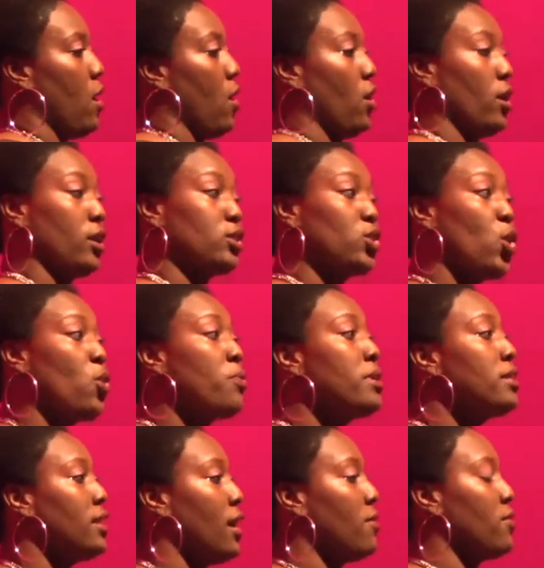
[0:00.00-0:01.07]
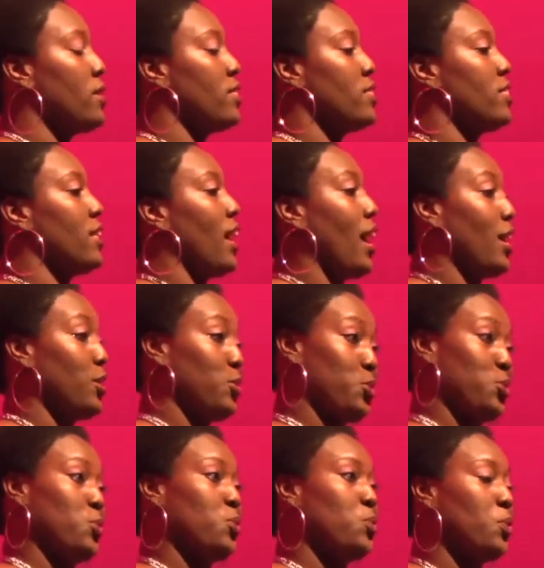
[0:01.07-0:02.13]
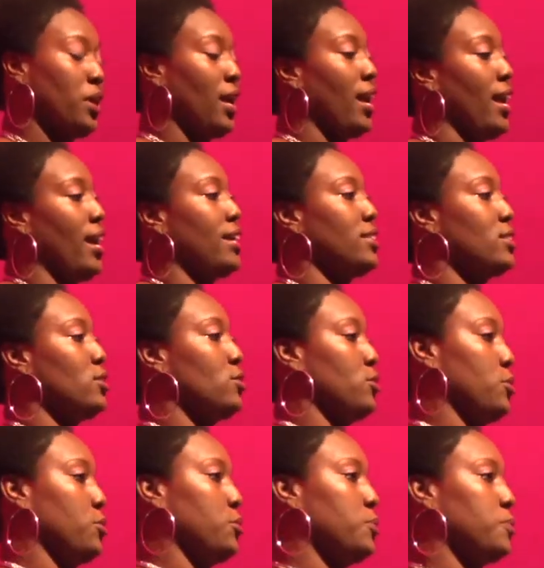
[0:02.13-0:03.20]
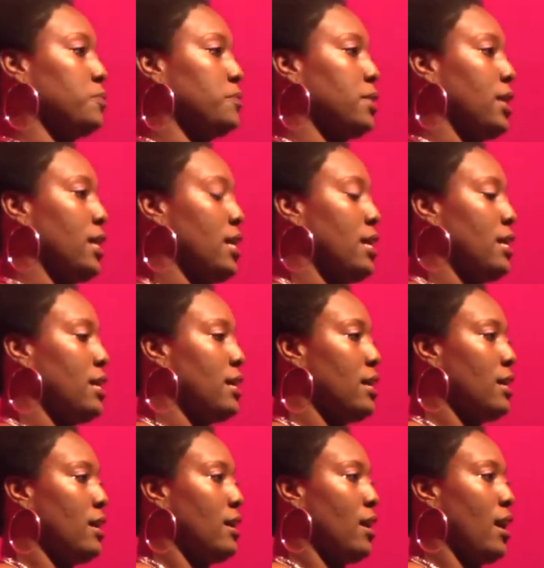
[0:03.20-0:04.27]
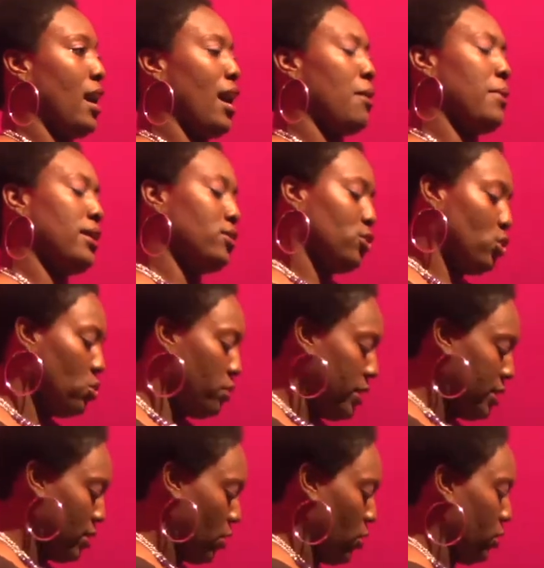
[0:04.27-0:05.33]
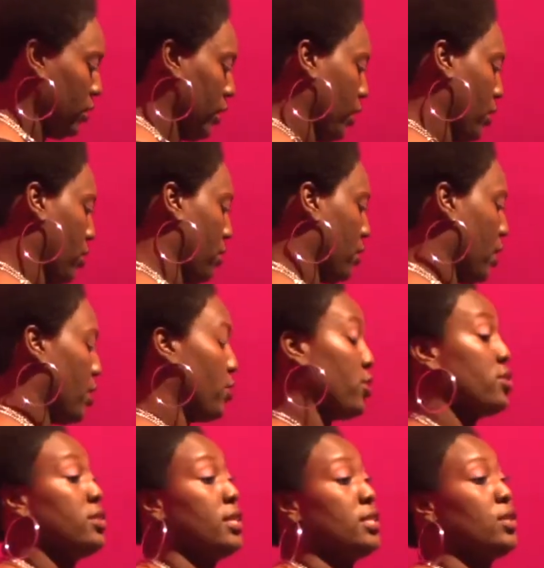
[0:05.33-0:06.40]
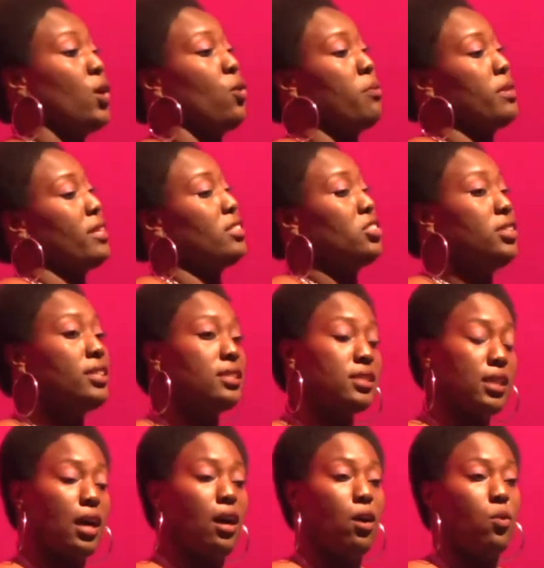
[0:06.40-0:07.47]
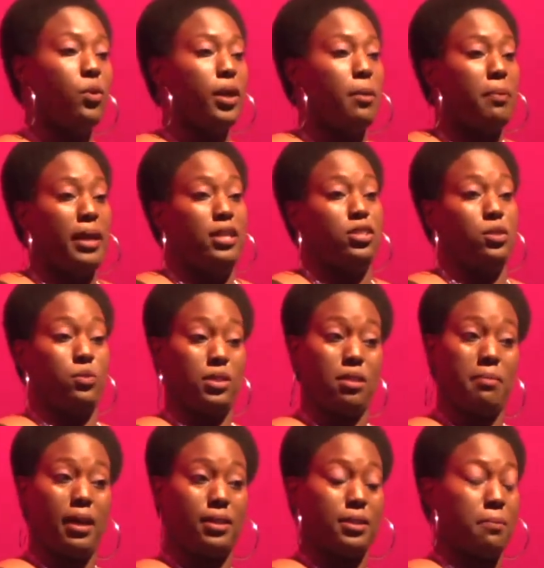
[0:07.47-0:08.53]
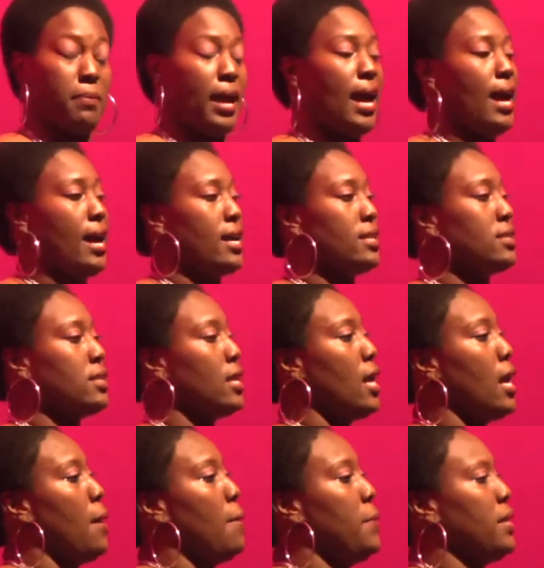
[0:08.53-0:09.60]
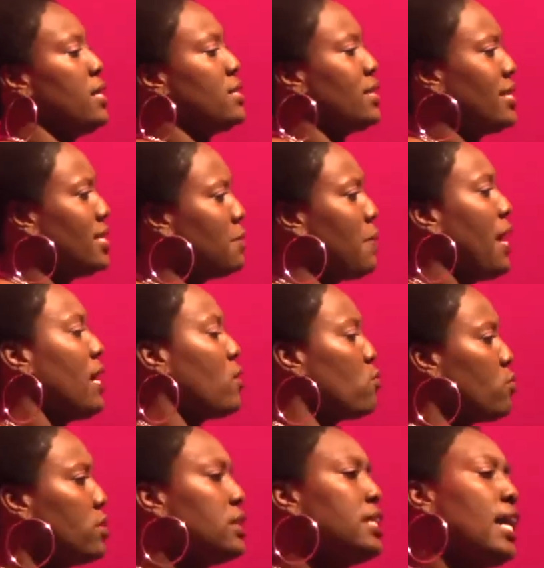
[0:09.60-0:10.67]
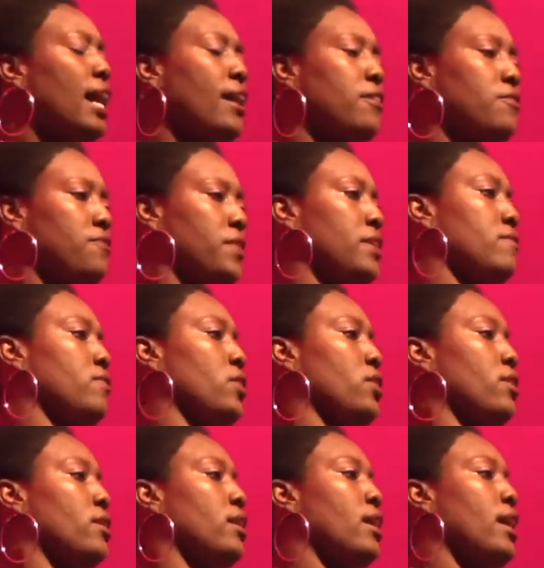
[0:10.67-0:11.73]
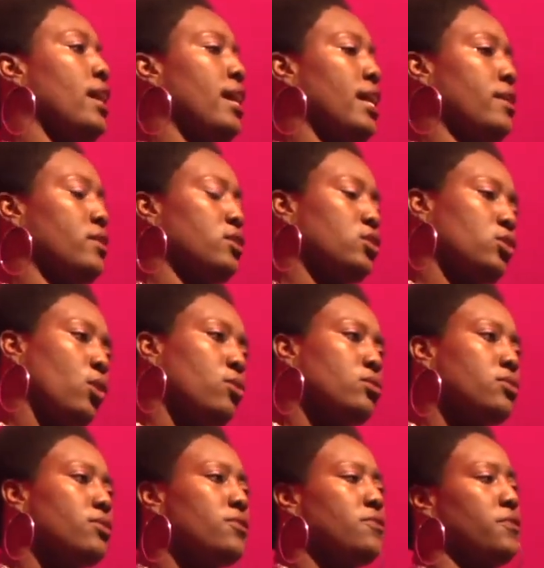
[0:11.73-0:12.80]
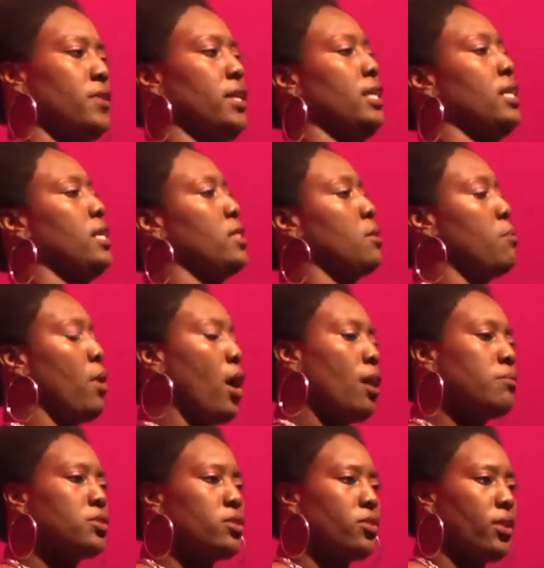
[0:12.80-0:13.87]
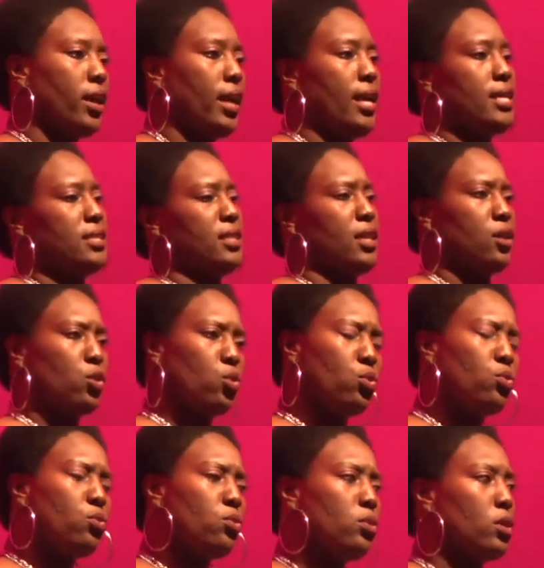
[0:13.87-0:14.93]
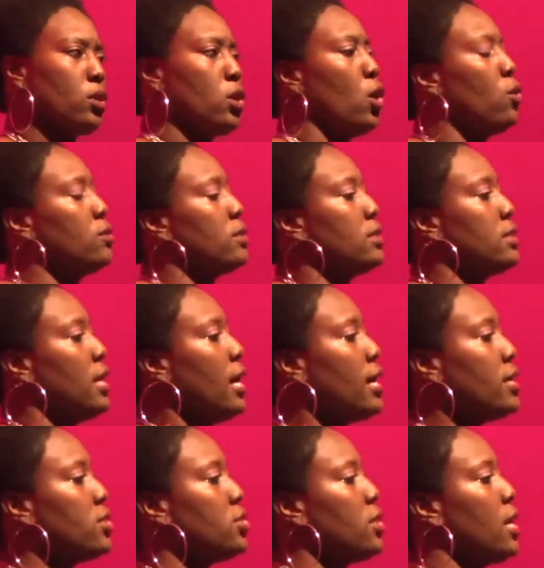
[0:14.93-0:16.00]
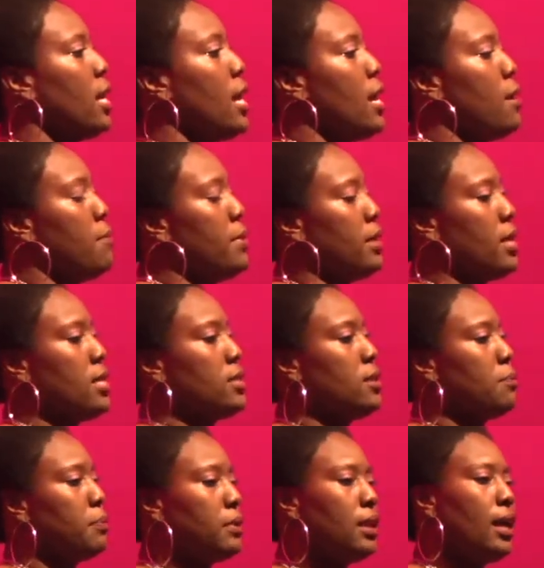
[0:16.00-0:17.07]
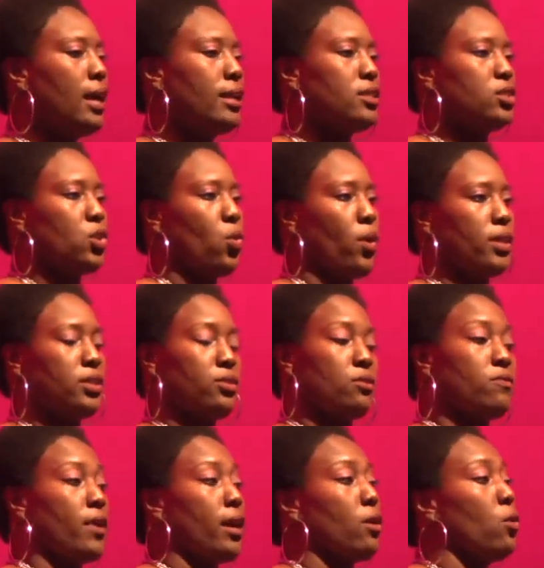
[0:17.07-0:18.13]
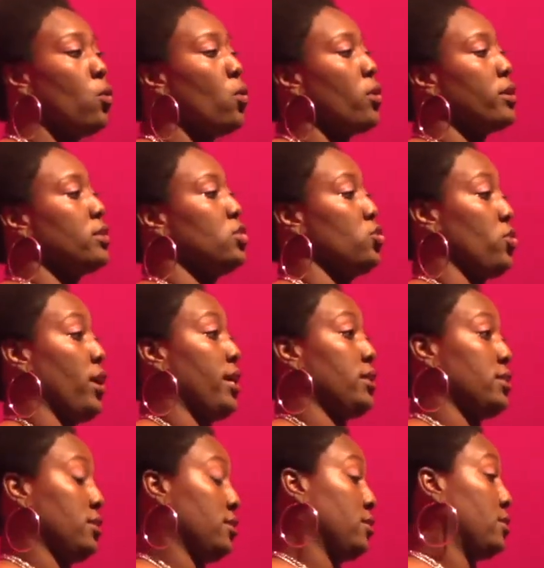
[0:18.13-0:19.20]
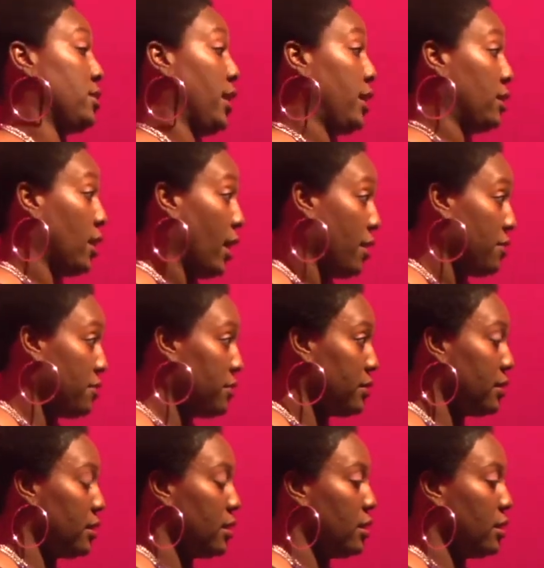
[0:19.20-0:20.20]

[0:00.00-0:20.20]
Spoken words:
On October 11th, I knew what I had to do. About 2 weeks earlier, a nurse had told me that she could tell when a patient was about to pass because they spike a really high fever and the soles of their feet and the palms of their hands get cool or cold to touch because the blood is going to their vital organs trying to sustain life.